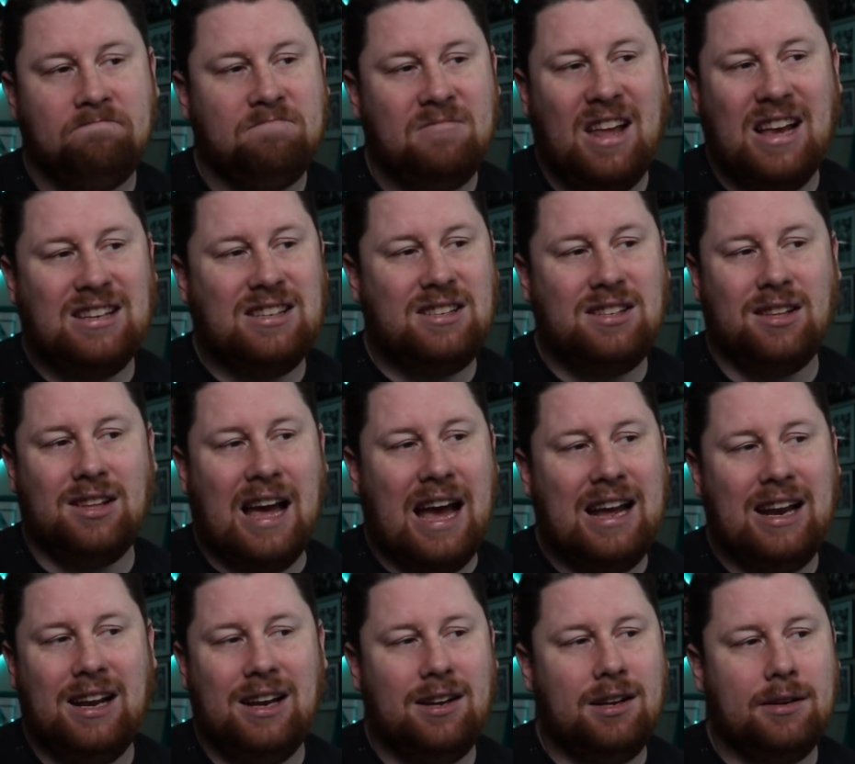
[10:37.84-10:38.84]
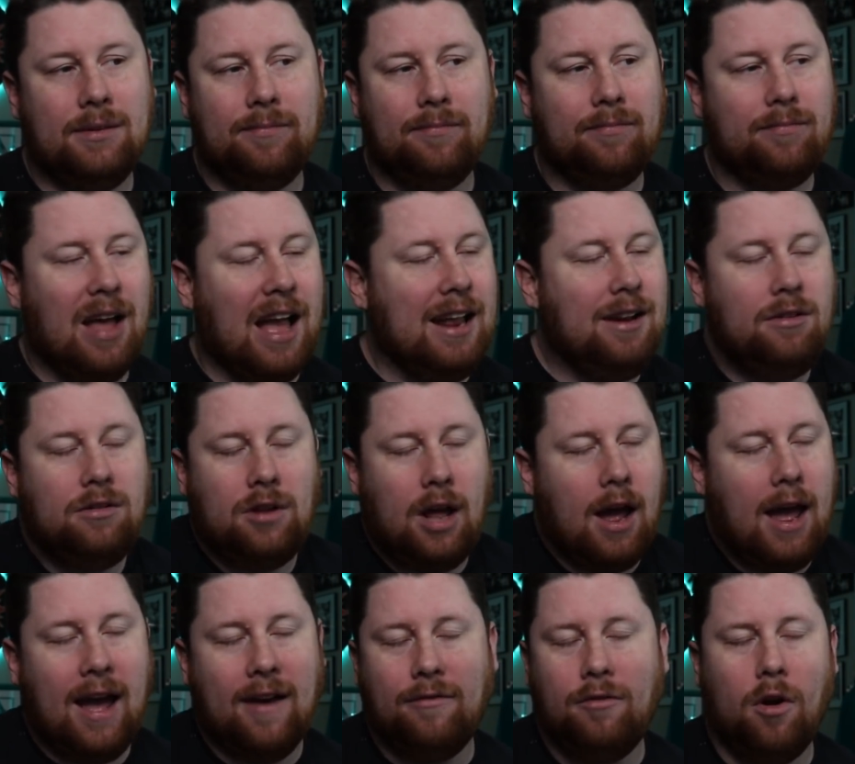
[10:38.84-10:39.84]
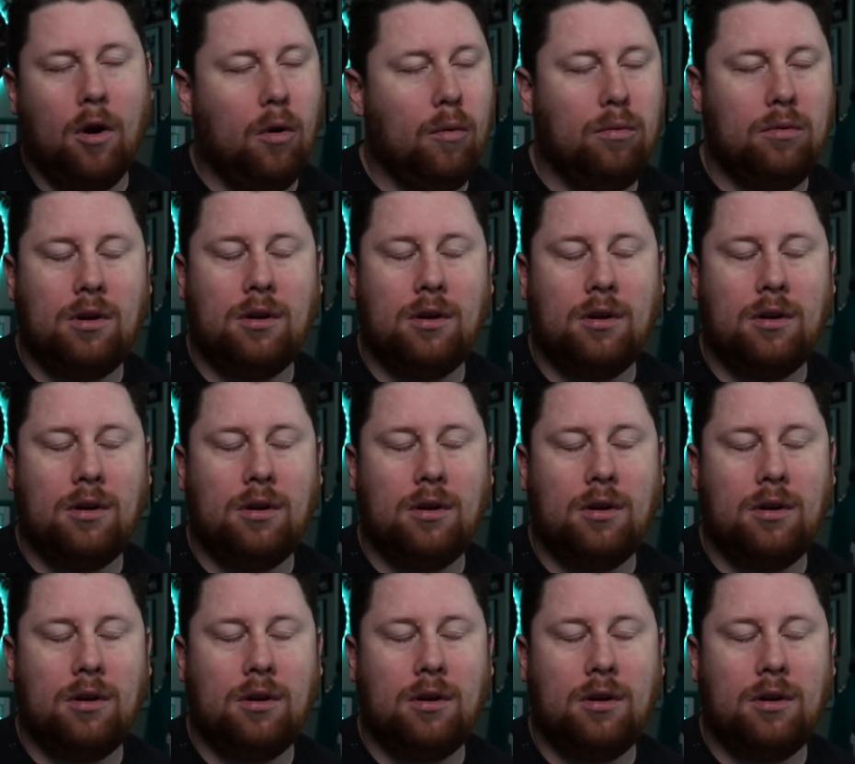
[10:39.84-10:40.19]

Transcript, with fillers: I still I I have no